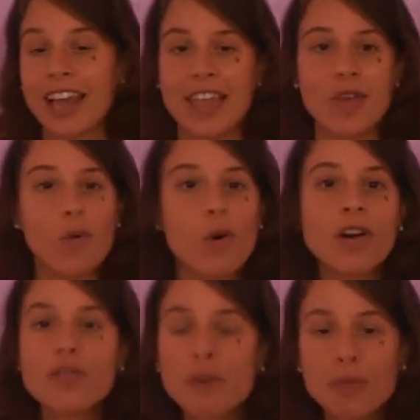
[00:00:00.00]
and the
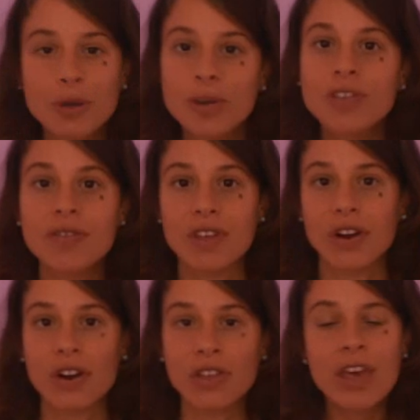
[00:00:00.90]
wonderful beauties of the
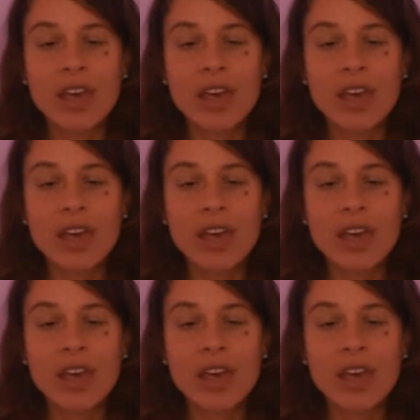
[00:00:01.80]
earth.